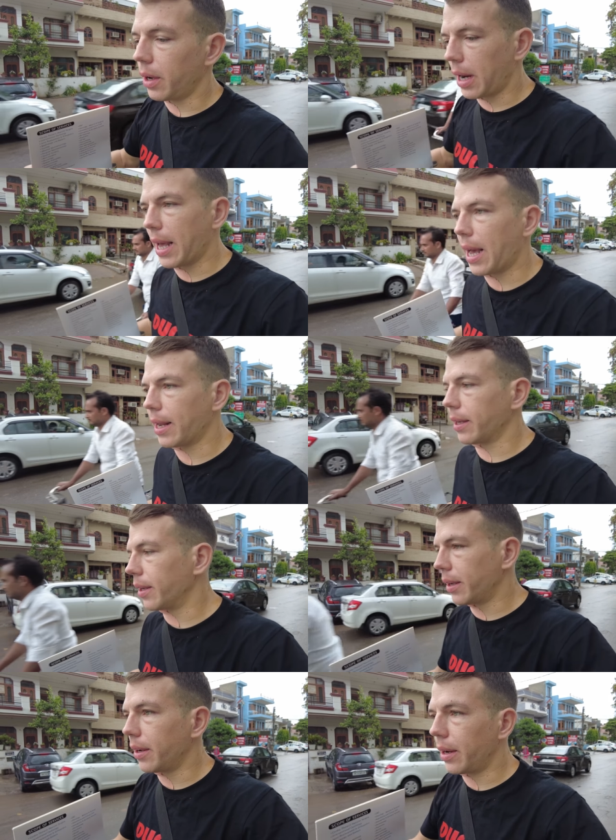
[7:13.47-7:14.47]
I had
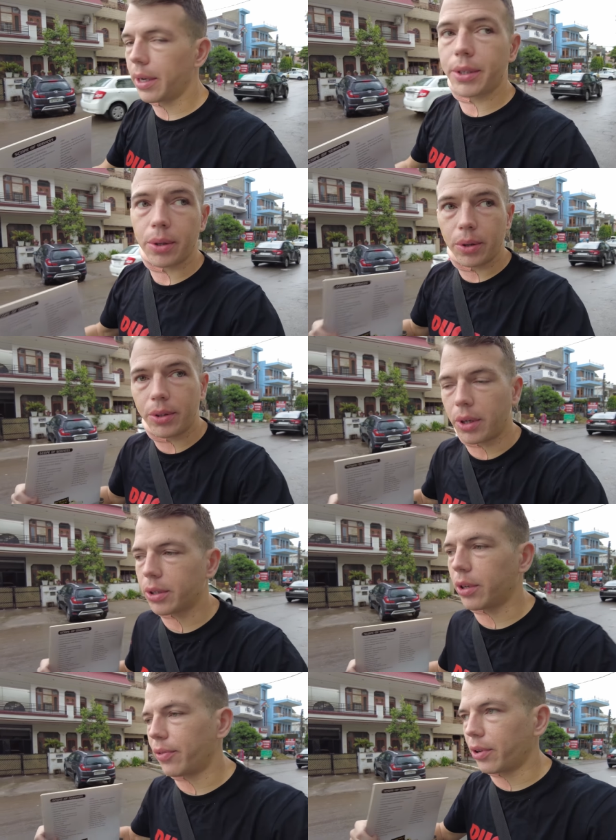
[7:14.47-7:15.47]
a, I saw the
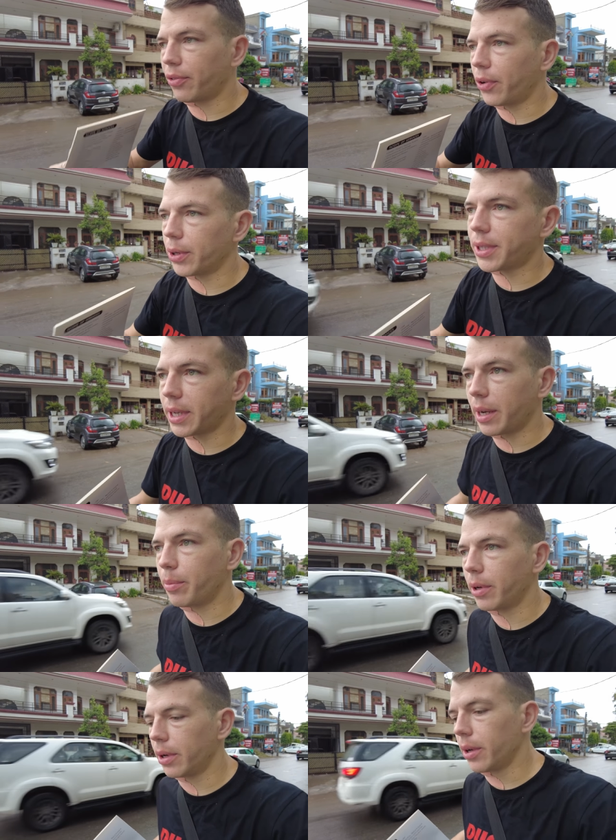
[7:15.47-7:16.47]
doctor for the first
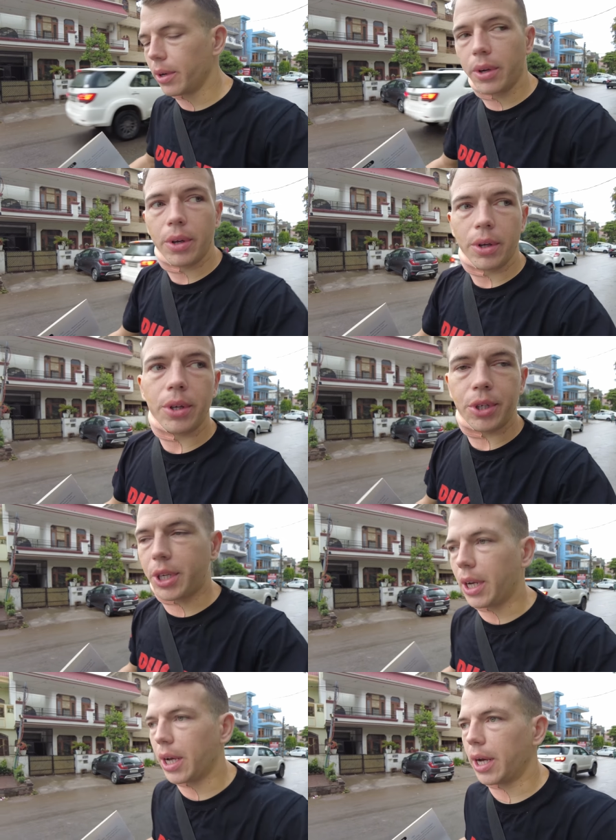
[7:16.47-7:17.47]
time.
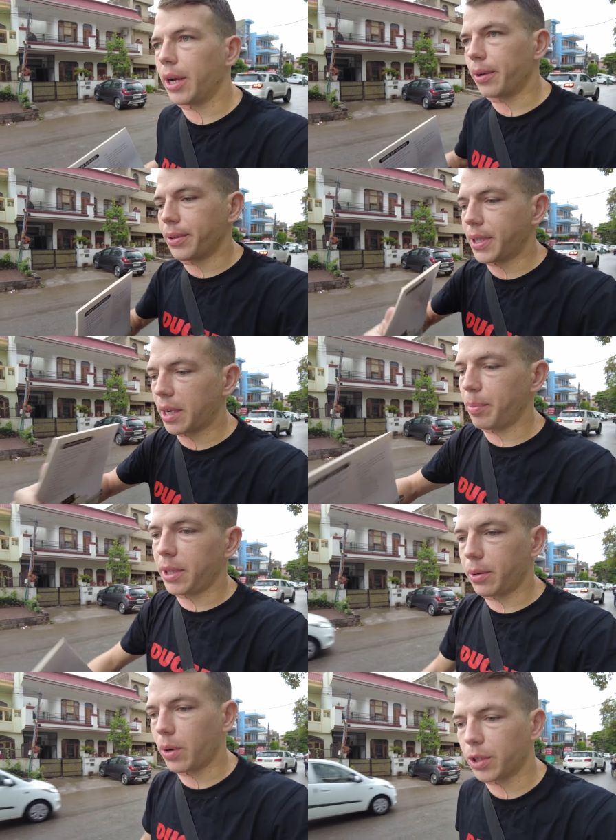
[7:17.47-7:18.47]
She uh, sent me
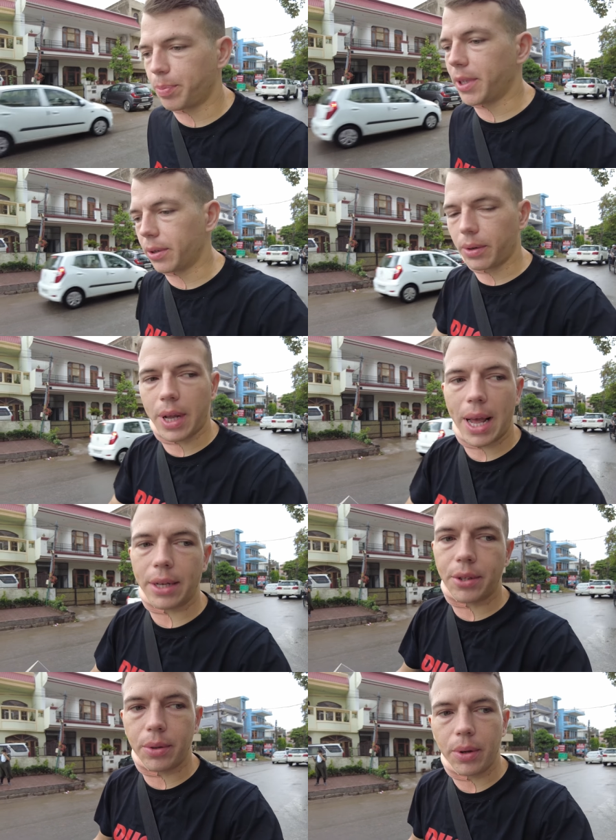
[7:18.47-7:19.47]
to hospital. I
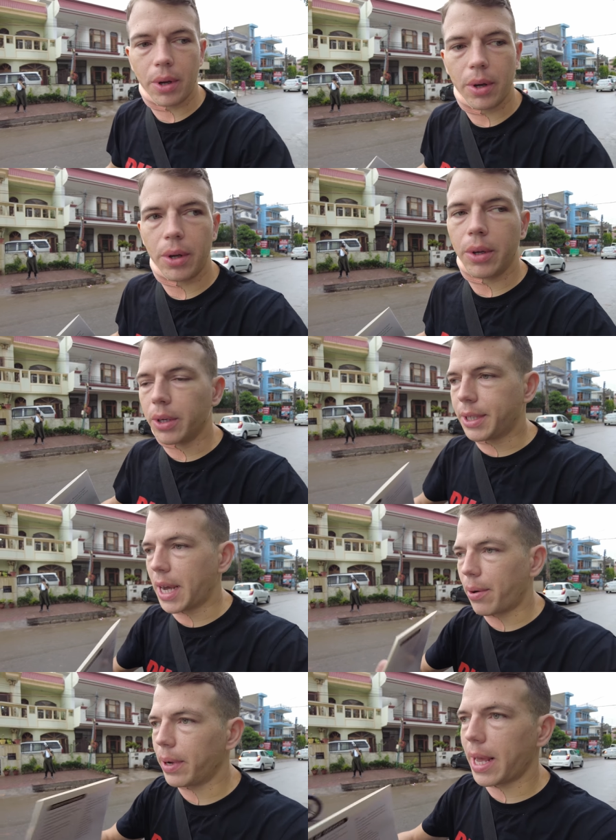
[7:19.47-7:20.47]
had to
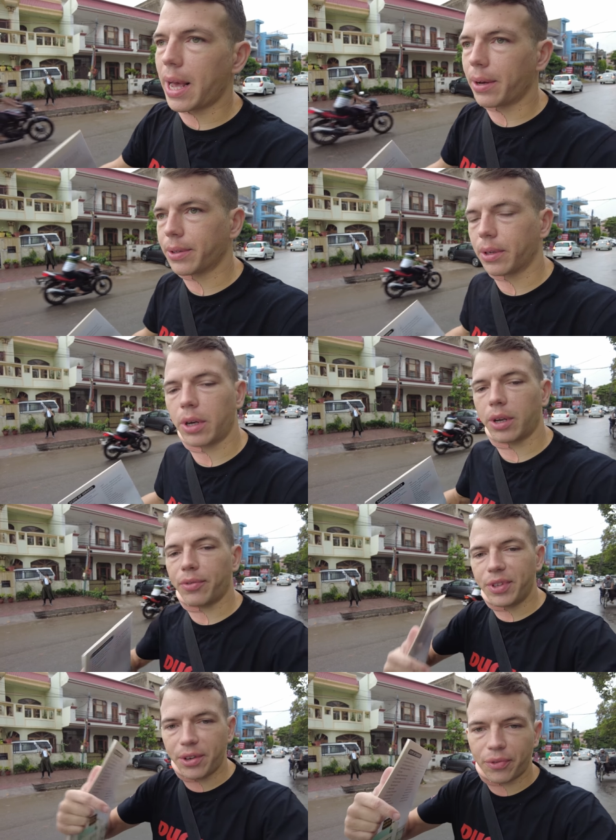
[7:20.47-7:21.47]
carry out a lot
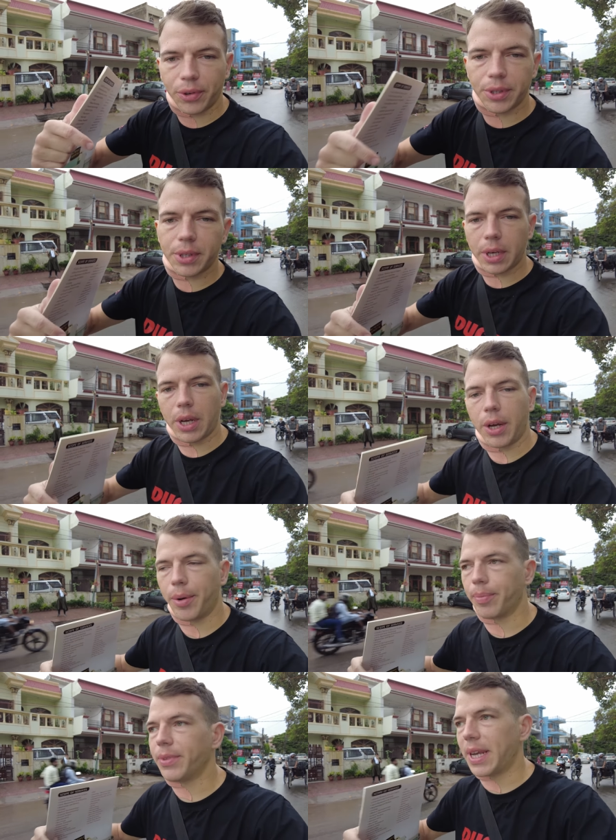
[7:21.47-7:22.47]
of different
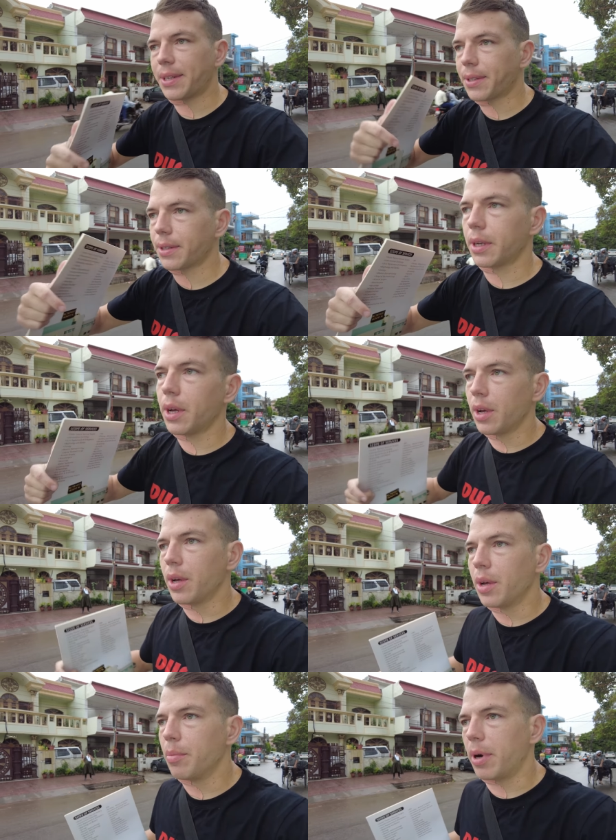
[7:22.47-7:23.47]
um, tests,
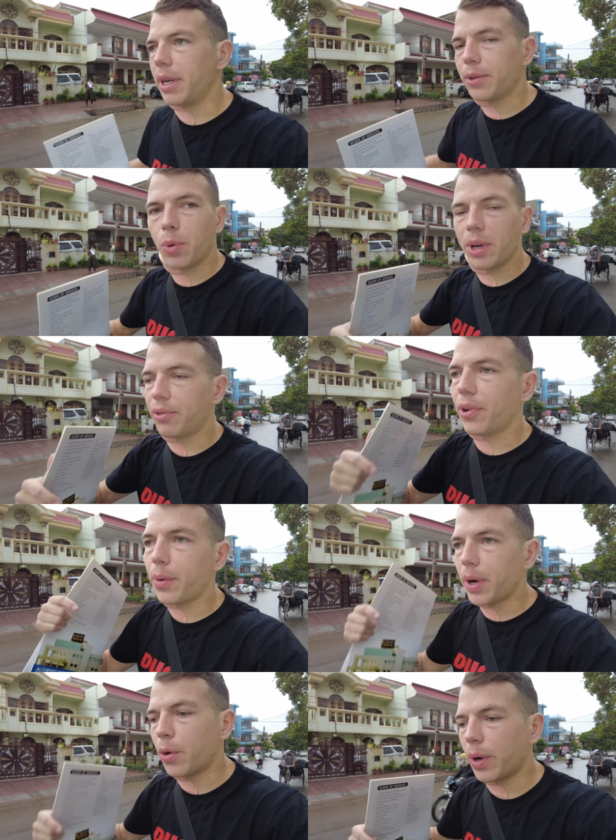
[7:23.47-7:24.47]
but it went
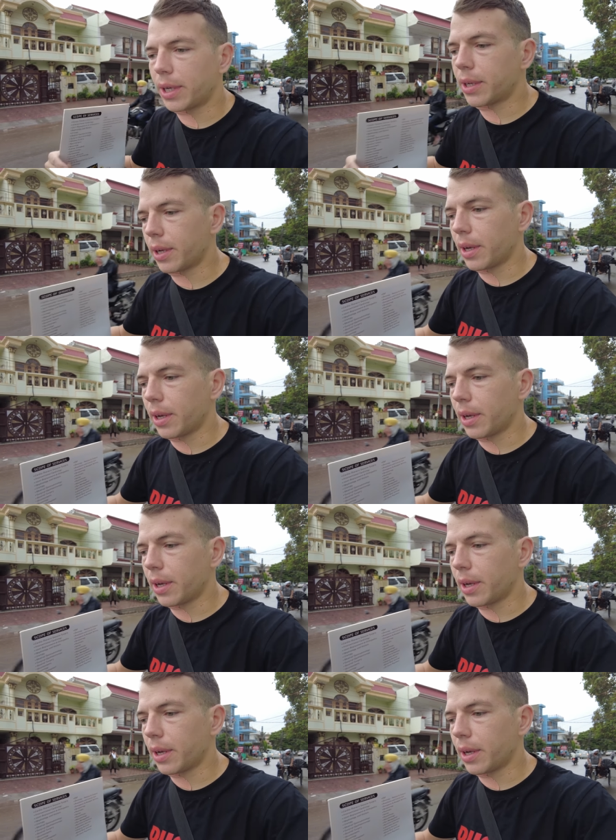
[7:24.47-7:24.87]
very quick.